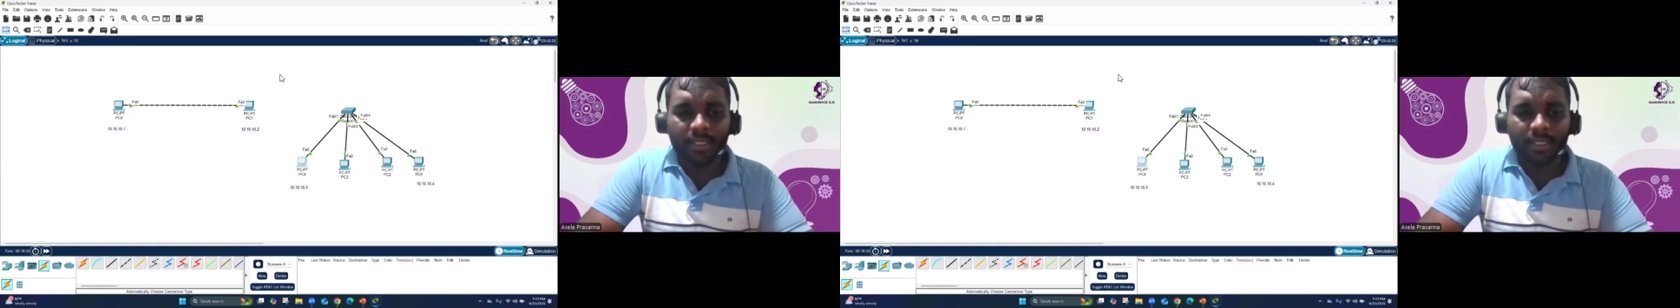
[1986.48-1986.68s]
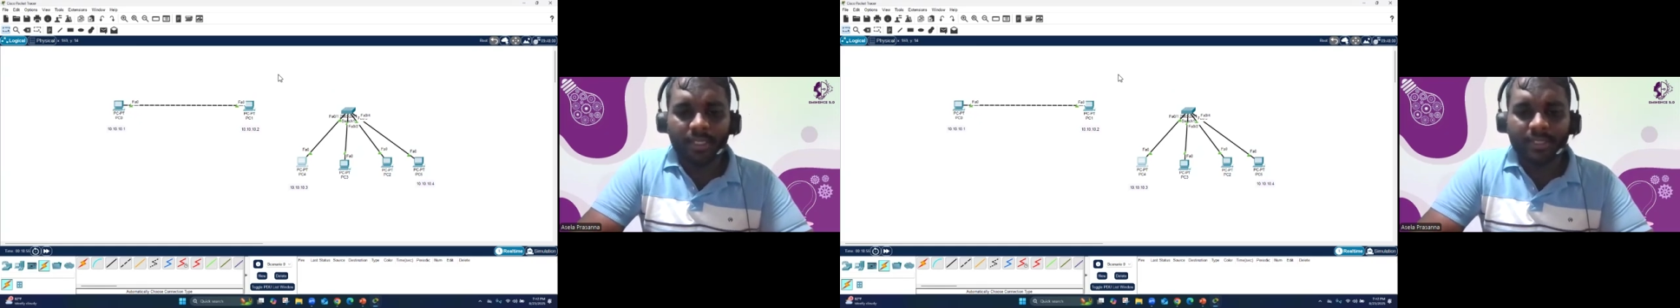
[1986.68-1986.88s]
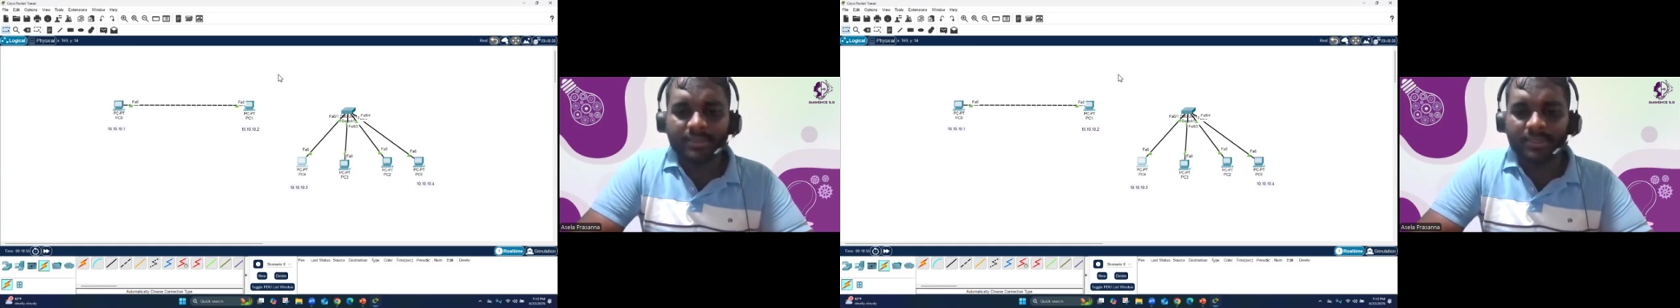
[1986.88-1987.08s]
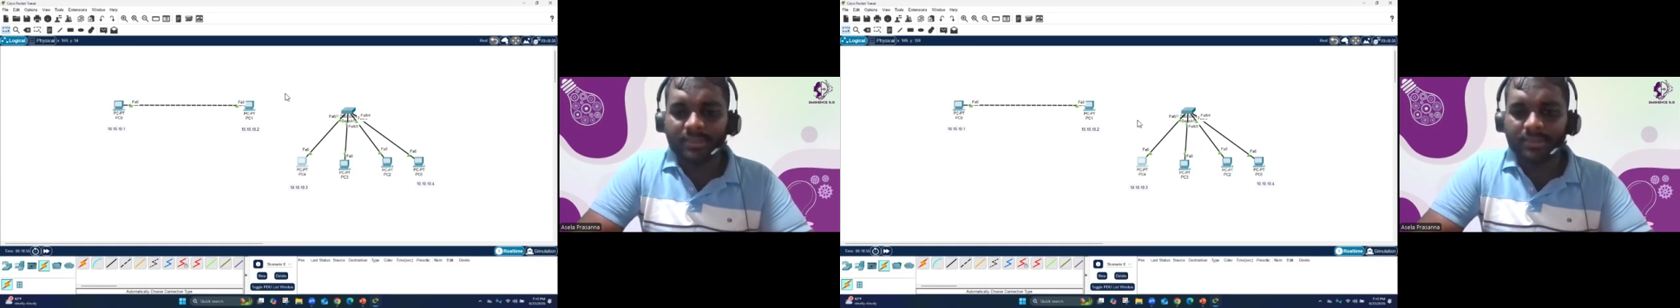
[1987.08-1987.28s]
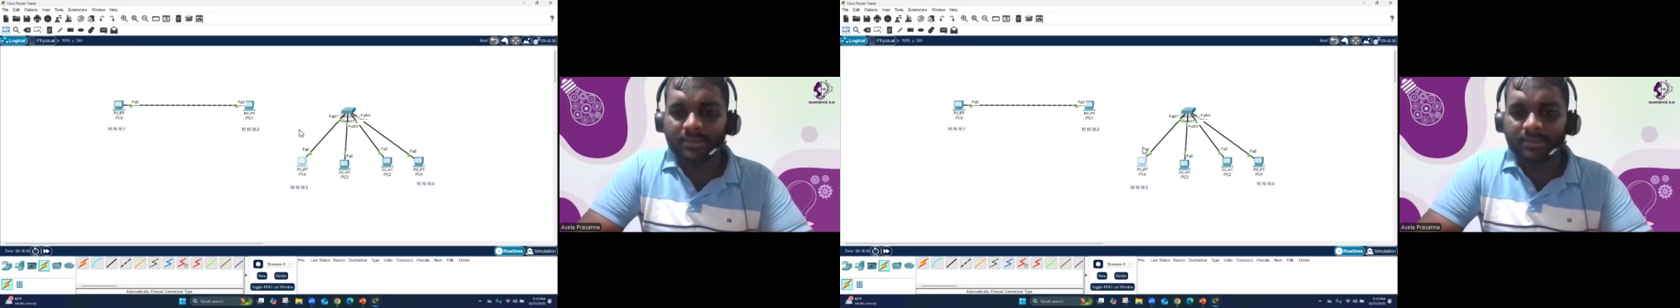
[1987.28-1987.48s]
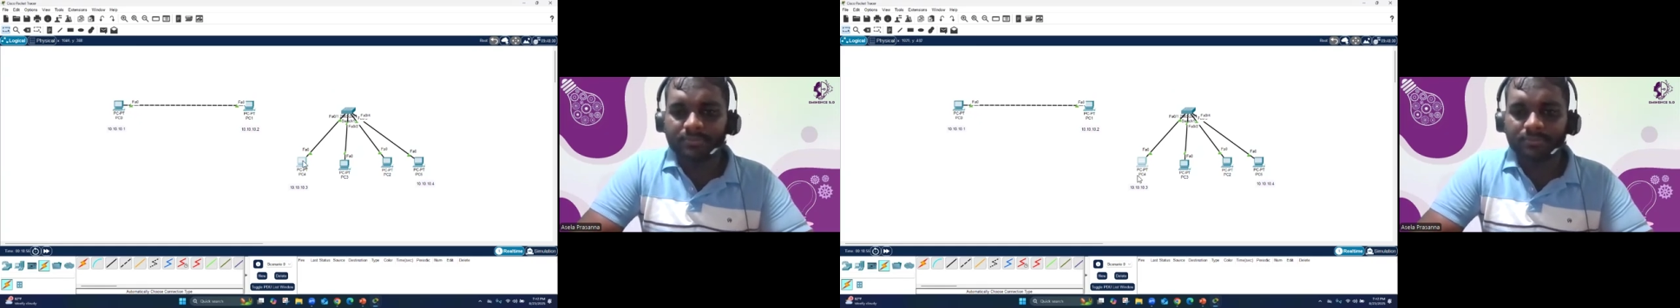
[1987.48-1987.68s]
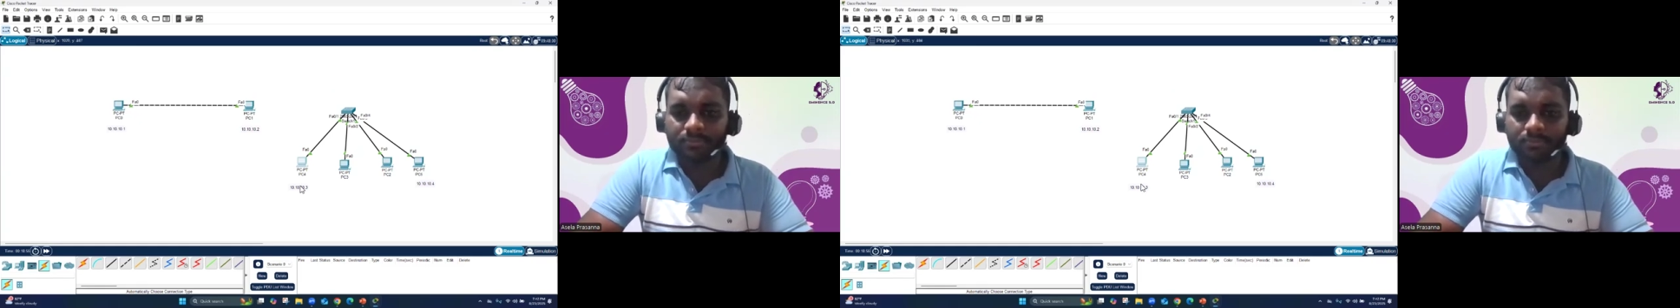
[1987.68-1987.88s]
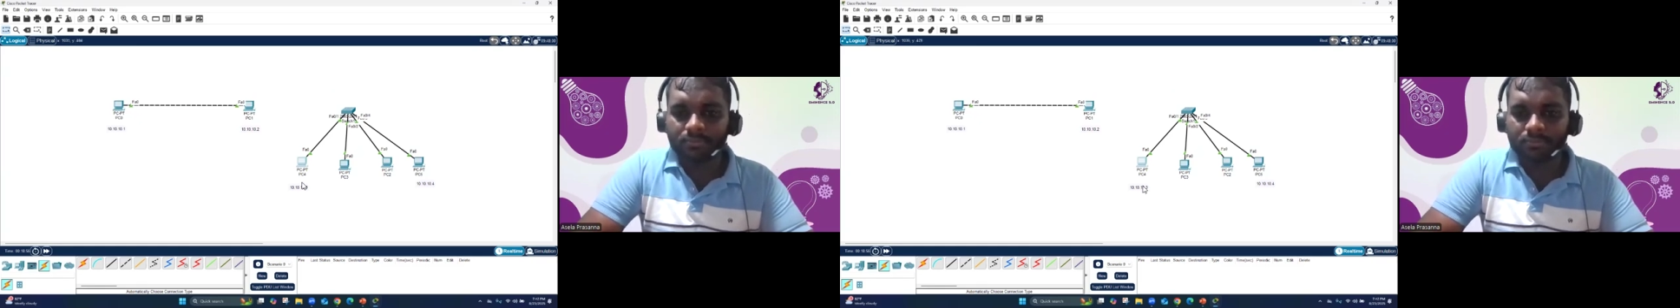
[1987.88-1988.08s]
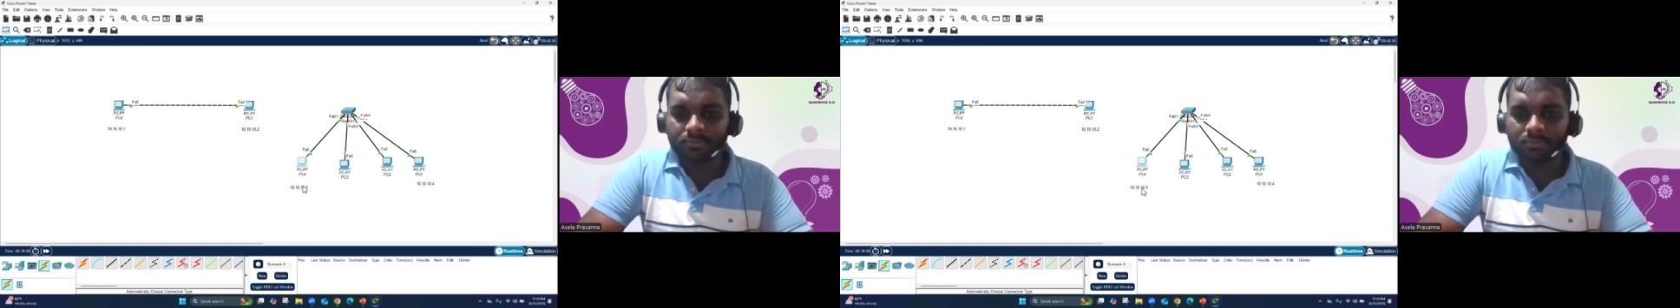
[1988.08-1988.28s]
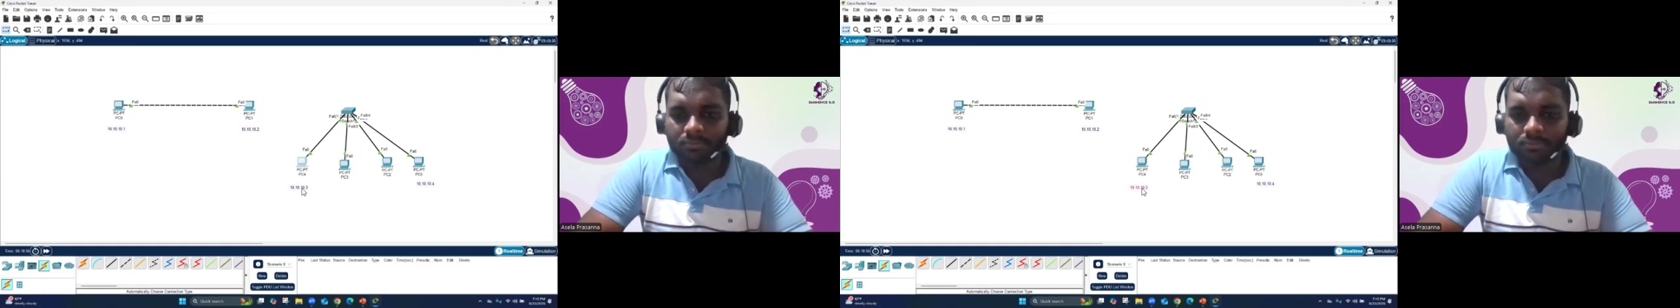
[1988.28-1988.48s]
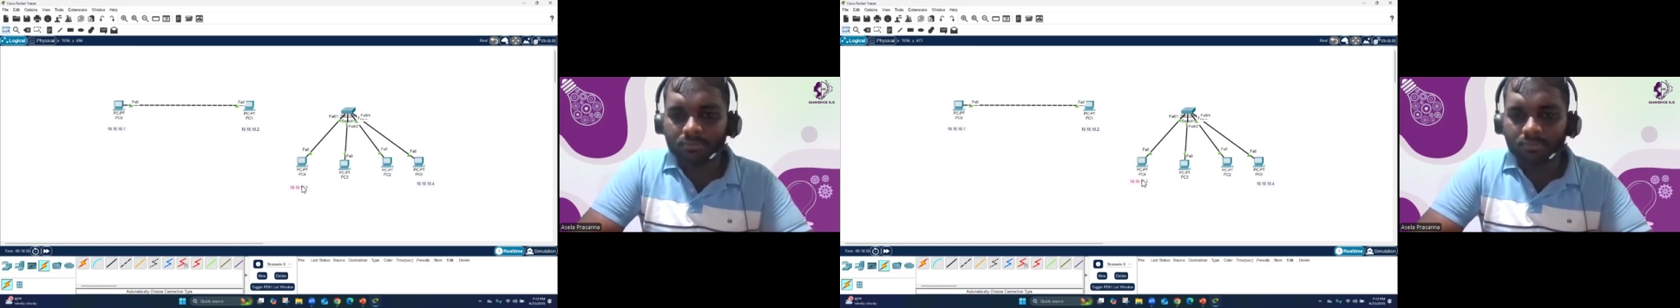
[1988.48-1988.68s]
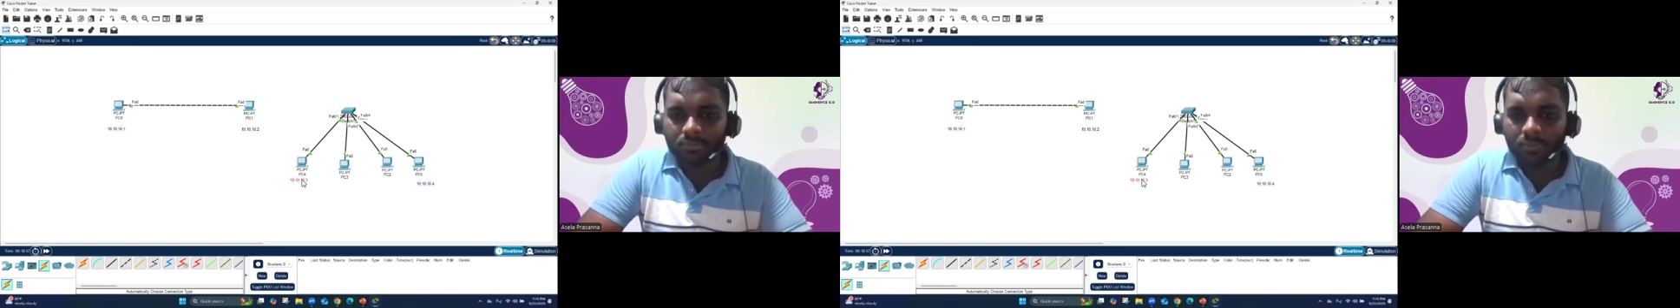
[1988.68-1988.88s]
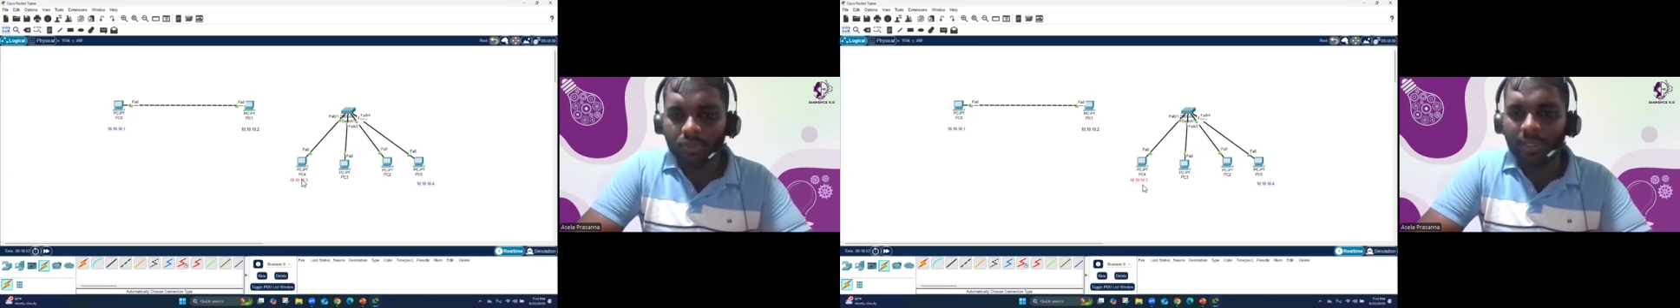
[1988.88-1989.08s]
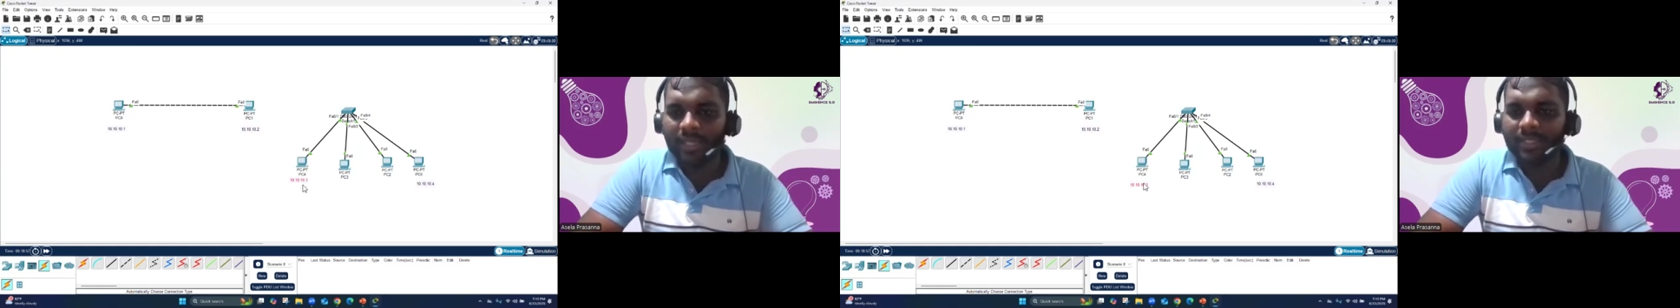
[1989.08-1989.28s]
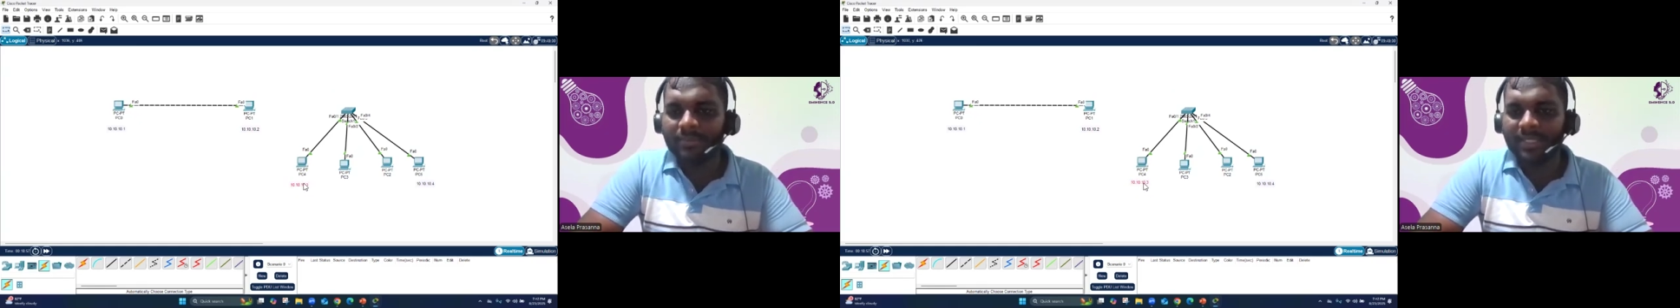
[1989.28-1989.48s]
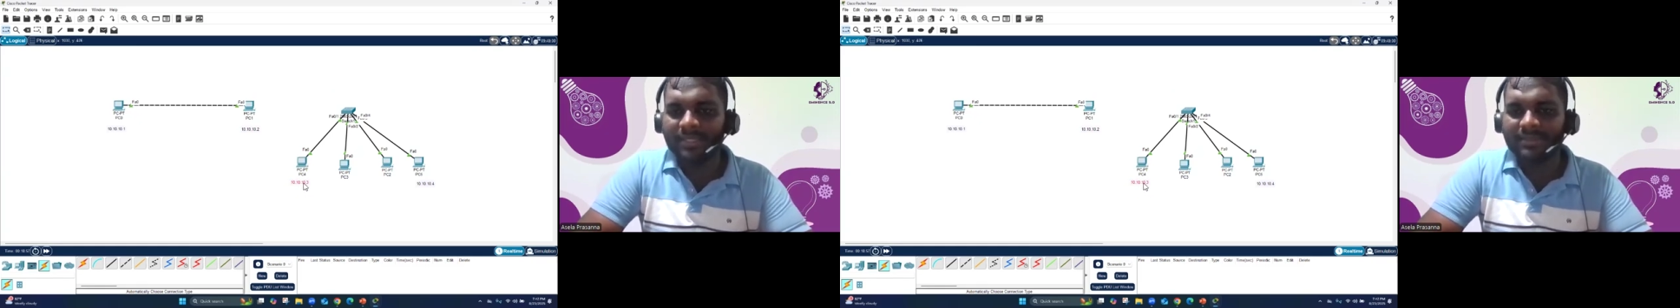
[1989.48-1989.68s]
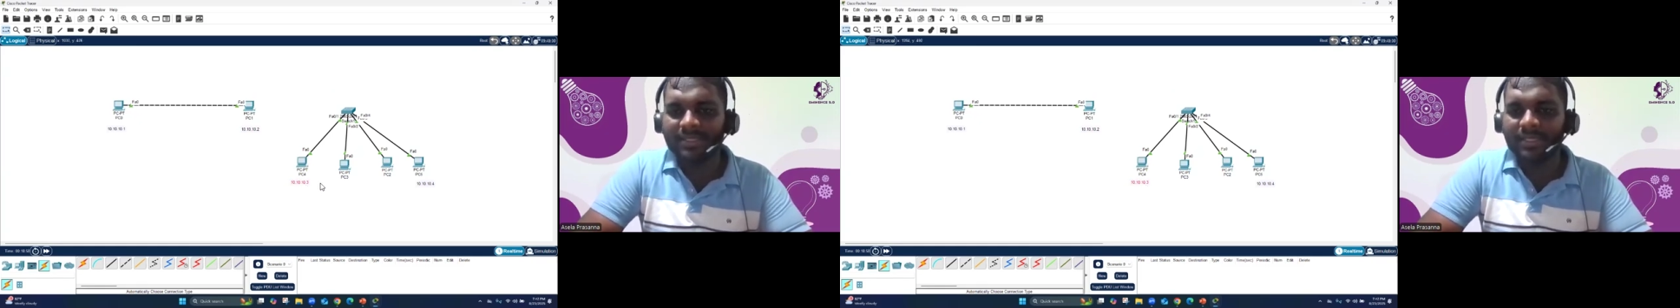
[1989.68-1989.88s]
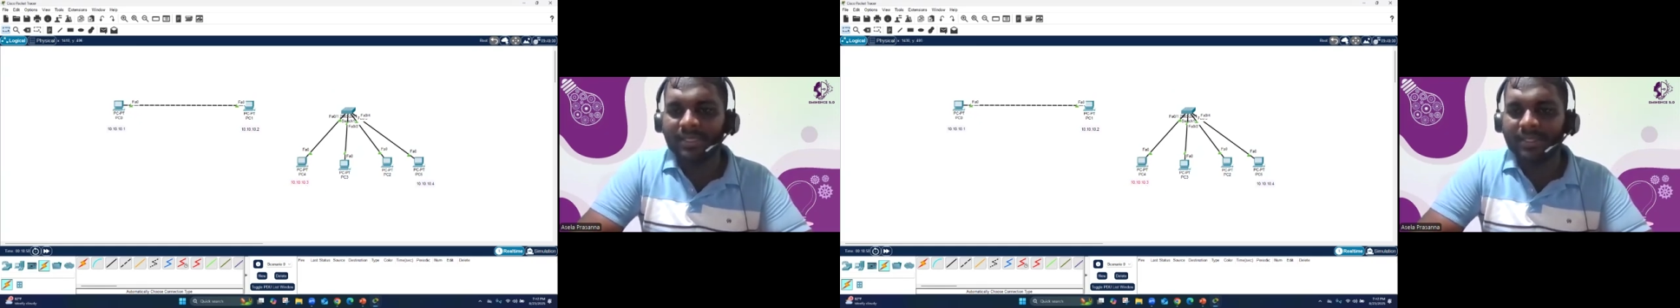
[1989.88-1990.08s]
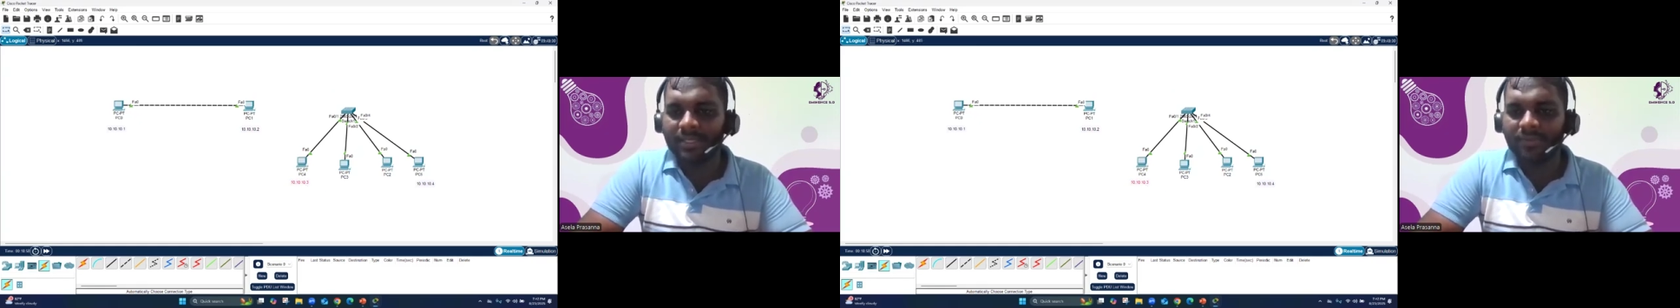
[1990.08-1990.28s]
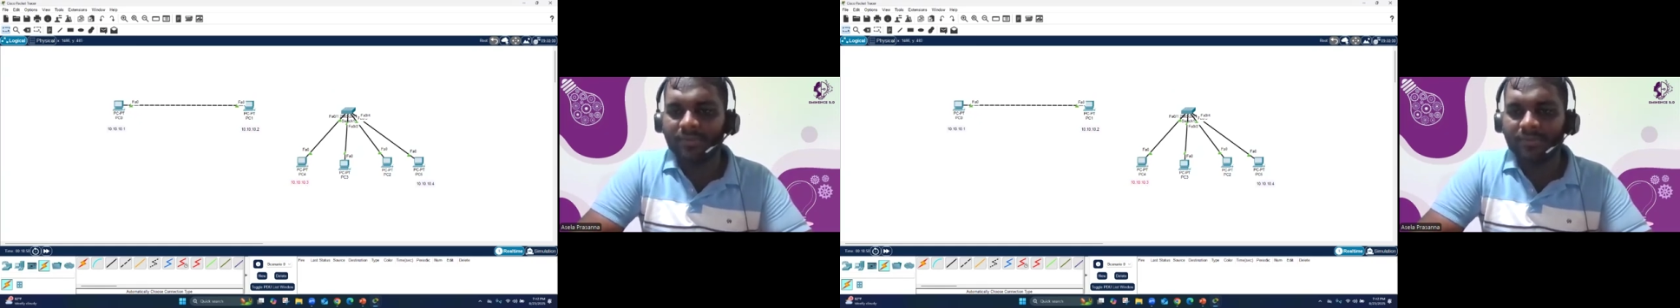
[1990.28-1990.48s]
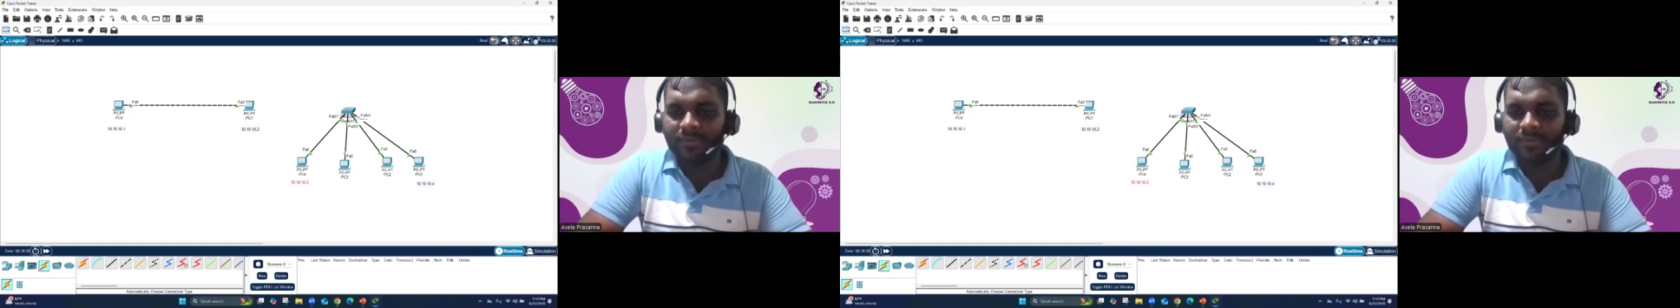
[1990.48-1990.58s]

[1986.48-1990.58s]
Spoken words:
I think you had the basic idea of